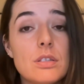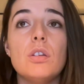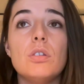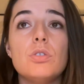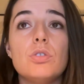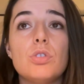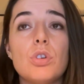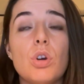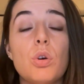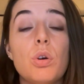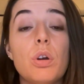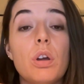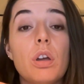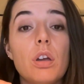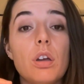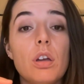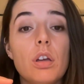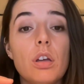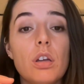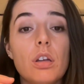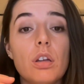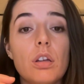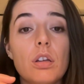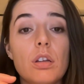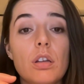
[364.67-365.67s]
So
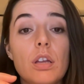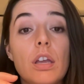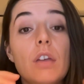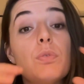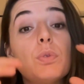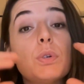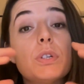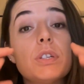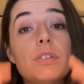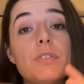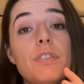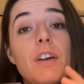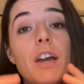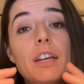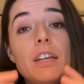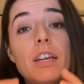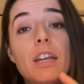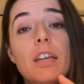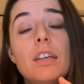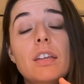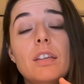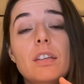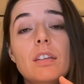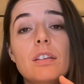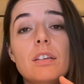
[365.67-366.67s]
if we're
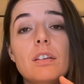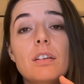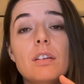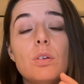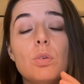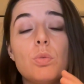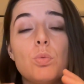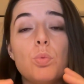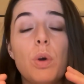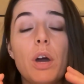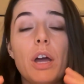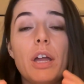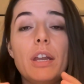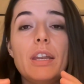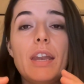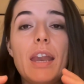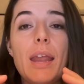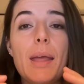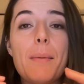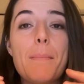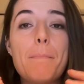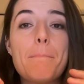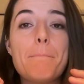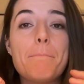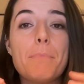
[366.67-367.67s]
defining what
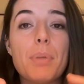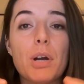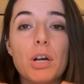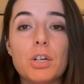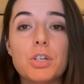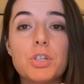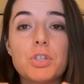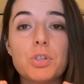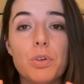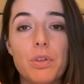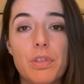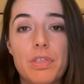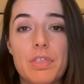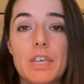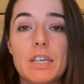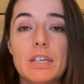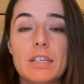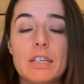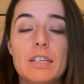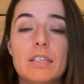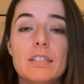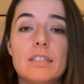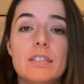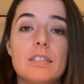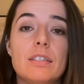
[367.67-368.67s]
partial
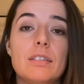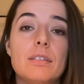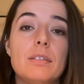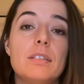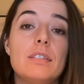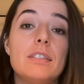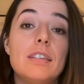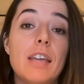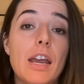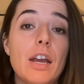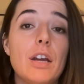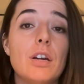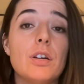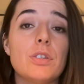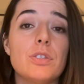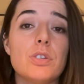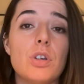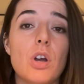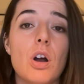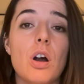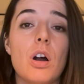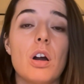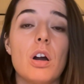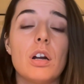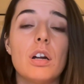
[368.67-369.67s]
thickness tears
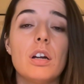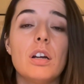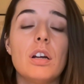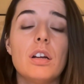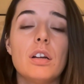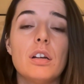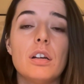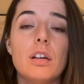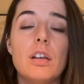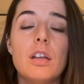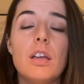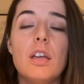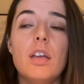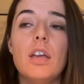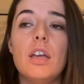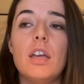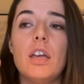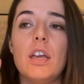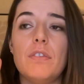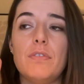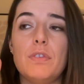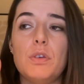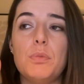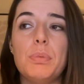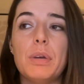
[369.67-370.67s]
are,
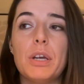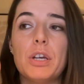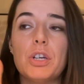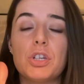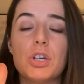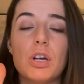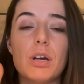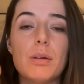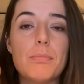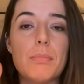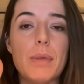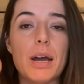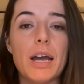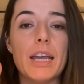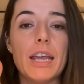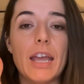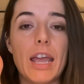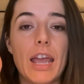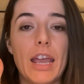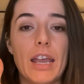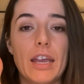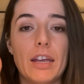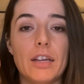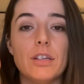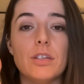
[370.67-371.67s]
if you picture my
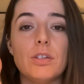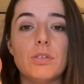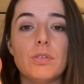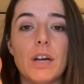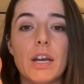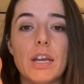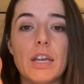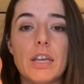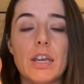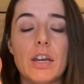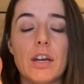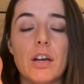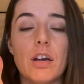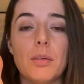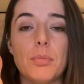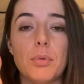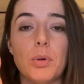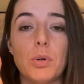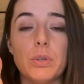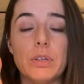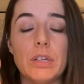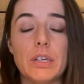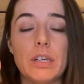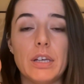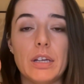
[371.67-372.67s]
hand right here, I'm
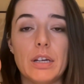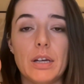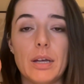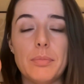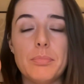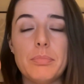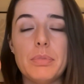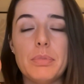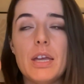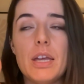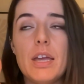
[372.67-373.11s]
holding it up